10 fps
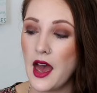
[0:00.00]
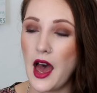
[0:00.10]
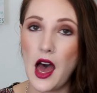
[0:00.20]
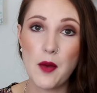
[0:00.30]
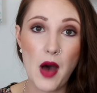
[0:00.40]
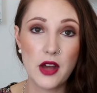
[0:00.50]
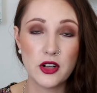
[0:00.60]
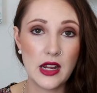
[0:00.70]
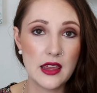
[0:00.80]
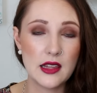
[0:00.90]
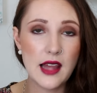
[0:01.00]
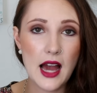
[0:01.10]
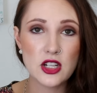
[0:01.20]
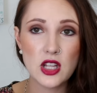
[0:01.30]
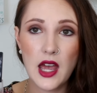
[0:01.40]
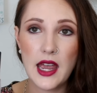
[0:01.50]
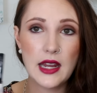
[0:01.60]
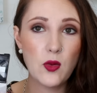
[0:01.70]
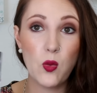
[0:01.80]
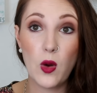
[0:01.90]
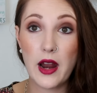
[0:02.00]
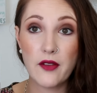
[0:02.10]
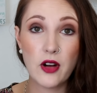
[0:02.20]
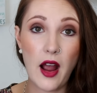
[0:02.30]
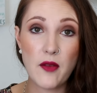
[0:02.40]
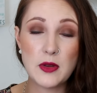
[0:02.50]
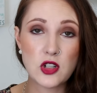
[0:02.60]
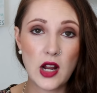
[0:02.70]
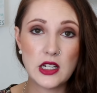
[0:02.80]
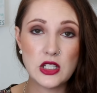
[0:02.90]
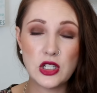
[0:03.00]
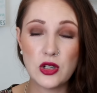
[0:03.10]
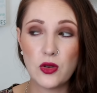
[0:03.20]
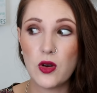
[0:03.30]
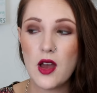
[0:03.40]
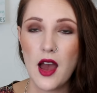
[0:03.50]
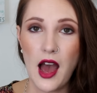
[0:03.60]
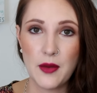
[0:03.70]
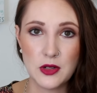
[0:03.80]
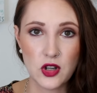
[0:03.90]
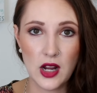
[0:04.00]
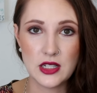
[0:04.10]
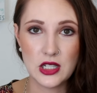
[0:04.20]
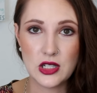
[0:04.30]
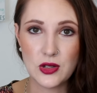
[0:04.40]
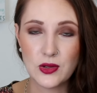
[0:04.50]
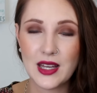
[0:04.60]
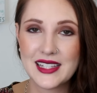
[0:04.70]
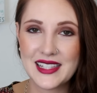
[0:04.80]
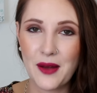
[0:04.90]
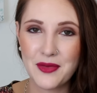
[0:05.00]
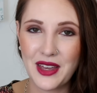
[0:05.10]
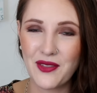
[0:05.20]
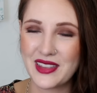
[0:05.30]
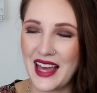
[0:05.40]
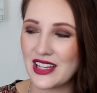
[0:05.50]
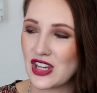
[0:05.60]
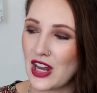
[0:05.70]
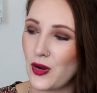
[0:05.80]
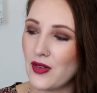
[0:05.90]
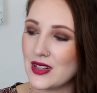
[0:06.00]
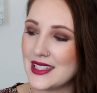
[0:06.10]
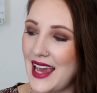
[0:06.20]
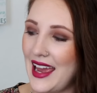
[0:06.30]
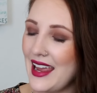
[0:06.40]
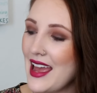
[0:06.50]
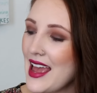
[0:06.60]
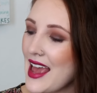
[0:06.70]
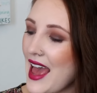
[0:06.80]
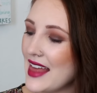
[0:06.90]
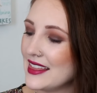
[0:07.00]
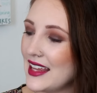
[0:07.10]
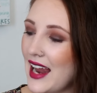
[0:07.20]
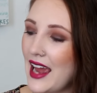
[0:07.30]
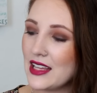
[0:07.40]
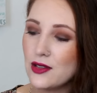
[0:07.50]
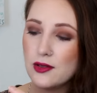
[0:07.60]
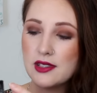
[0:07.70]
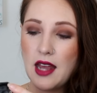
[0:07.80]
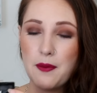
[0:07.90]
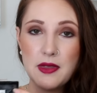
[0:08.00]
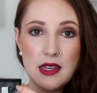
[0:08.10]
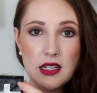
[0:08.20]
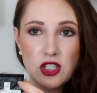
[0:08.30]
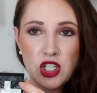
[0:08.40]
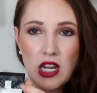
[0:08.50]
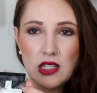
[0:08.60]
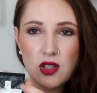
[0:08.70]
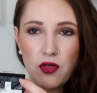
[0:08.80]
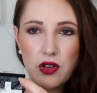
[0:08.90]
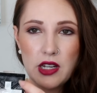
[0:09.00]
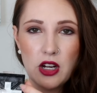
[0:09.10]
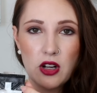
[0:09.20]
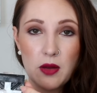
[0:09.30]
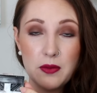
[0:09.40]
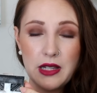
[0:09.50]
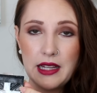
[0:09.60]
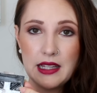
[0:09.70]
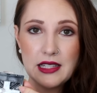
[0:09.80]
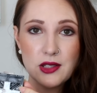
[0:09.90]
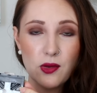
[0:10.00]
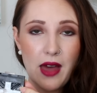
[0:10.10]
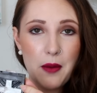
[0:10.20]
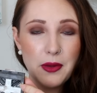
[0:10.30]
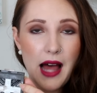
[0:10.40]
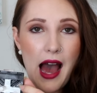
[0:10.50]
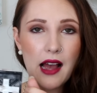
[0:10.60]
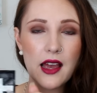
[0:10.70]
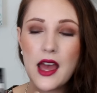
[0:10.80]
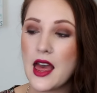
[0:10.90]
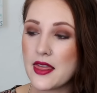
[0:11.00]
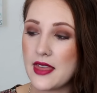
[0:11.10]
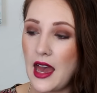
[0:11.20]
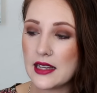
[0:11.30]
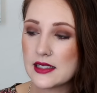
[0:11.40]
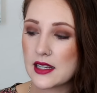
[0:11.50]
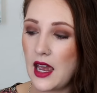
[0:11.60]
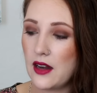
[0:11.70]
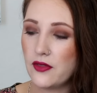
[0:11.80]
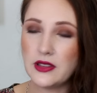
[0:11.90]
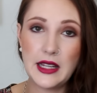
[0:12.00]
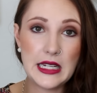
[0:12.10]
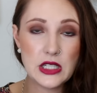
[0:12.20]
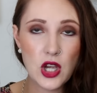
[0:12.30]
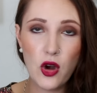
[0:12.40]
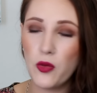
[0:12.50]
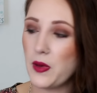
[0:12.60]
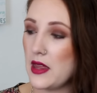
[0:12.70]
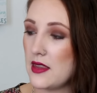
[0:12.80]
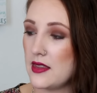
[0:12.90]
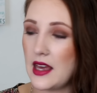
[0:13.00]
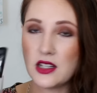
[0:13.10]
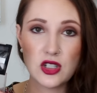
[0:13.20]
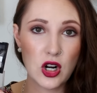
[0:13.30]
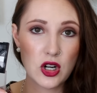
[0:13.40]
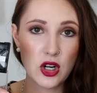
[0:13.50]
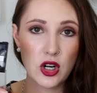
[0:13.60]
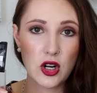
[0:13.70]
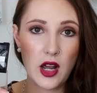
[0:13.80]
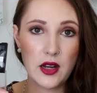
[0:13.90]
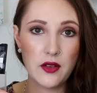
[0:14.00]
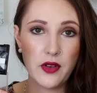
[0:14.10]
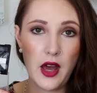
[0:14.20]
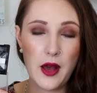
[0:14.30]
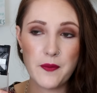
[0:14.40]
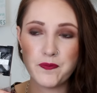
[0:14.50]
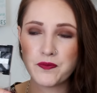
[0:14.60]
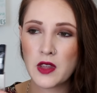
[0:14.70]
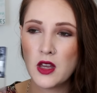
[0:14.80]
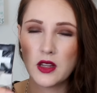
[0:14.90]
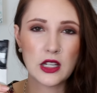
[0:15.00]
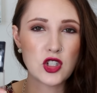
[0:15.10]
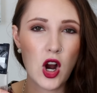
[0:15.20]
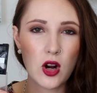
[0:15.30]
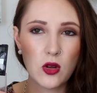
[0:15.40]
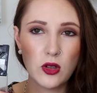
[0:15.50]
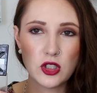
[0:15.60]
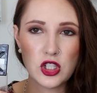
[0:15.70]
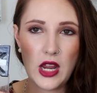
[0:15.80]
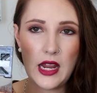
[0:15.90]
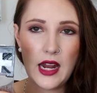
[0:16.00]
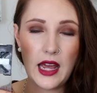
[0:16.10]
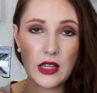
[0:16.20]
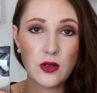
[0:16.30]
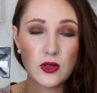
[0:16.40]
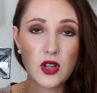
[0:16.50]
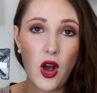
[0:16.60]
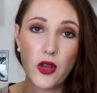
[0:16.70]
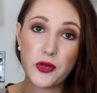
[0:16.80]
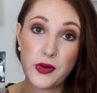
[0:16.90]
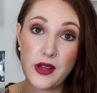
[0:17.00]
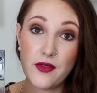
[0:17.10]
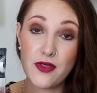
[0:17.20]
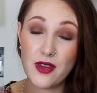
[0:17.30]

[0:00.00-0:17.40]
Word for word: um, underneath the lash line, whatever I've been trying to do, I've been trying to do something with that shadow every day. And then I used up these shades over here completely. So that black, that kind of light taupe, and then that darker kind of um, like charcoal shade. I used all three of of